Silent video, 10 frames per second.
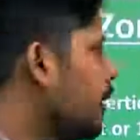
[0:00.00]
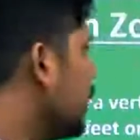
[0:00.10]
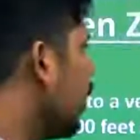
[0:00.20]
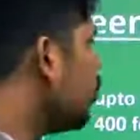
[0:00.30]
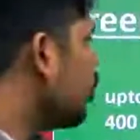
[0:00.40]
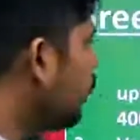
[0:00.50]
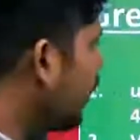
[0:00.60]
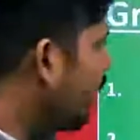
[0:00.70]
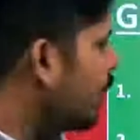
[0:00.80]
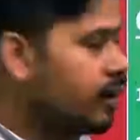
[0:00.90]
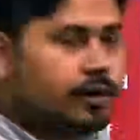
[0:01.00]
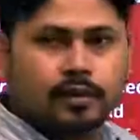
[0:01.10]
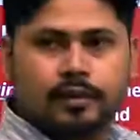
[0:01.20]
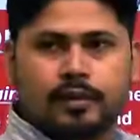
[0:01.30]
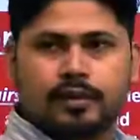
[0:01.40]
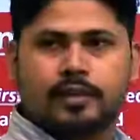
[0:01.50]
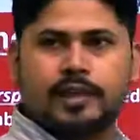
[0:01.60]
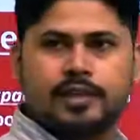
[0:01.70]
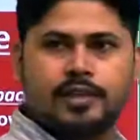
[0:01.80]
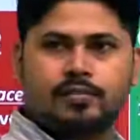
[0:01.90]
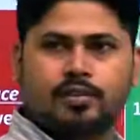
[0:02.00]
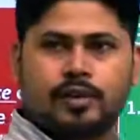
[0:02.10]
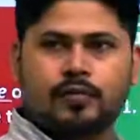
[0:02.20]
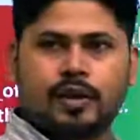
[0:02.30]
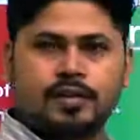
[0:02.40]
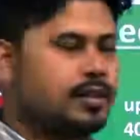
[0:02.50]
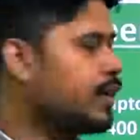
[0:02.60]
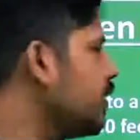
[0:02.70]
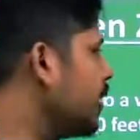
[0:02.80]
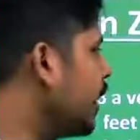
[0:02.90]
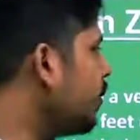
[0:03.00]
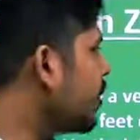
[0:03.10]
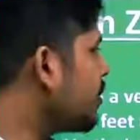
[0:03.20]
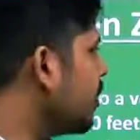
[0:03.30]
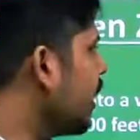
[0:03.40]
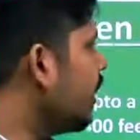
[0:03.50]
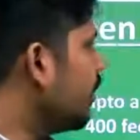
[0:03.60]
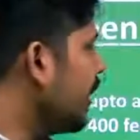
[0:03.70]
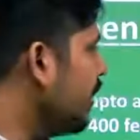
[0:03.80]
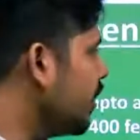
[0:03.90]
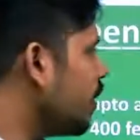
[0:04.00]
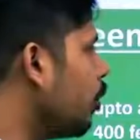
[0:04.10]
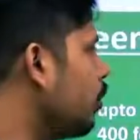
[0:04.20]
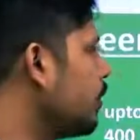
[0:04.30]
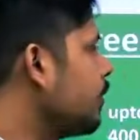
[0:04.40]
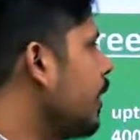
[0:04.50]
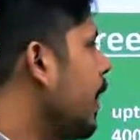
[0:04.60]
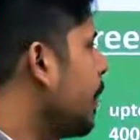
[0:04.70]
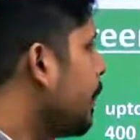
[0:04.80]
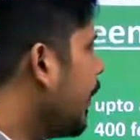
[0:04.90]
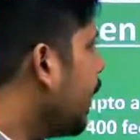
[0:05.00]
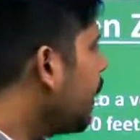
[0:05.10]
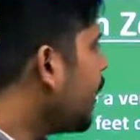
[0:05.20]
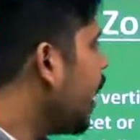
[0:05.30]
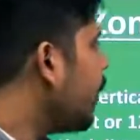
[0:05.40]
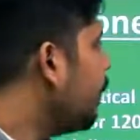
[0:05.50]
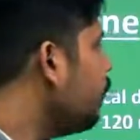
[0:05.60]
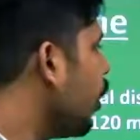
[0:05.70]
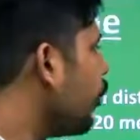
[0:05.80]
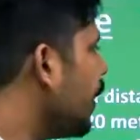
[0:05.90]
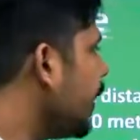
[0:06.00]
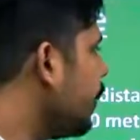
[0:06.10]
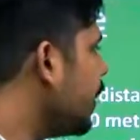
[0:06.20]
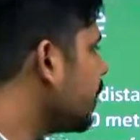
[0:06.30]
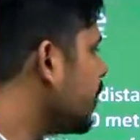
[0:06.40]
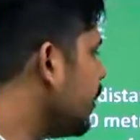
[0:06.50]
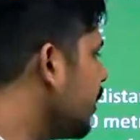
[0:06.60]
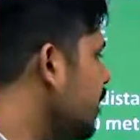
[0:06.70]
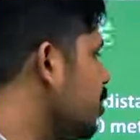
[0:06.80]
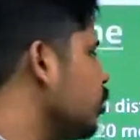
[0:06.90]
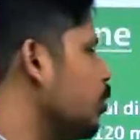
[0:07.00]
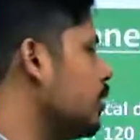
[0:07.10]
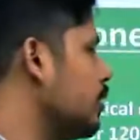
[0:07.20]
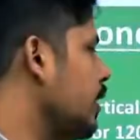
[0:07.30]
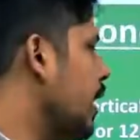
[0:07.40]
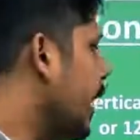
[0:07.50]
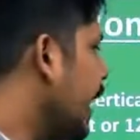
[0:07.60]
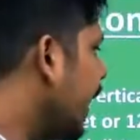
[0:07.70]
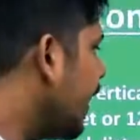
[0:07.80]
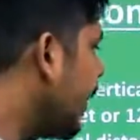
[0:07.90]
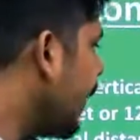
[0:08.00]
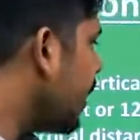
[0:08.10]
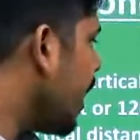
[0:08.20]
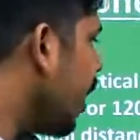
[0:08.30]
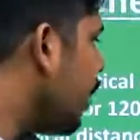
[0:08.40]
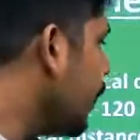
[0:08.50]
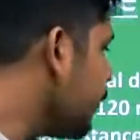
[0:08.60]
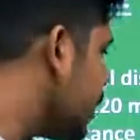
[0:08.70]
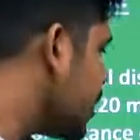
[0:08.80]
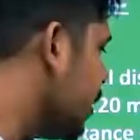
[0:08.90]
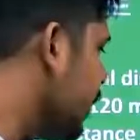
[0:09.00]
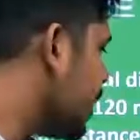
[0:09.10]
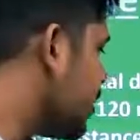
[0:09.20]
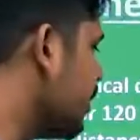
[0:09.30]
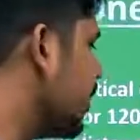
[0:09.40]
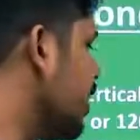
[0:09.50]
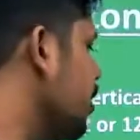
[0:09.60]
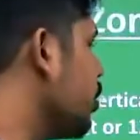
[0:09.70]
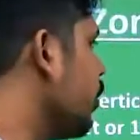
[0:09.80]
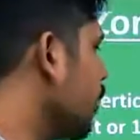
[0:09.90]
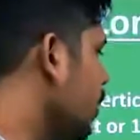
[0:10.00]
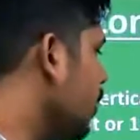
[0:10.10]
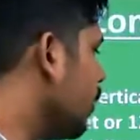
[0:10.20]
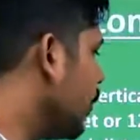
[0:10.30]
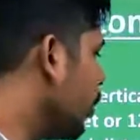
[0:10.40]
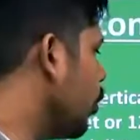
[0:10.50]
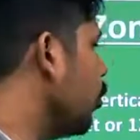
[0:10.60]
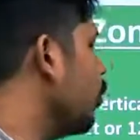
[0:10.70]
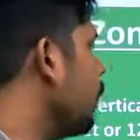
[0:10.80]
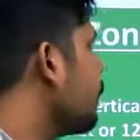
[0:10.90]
Yellow zone mein, it seems ki wahan se dikh nahi raha, but still I'll read it aloud. Area above 120 meters in green zone and area above 60 meters in green zone 2.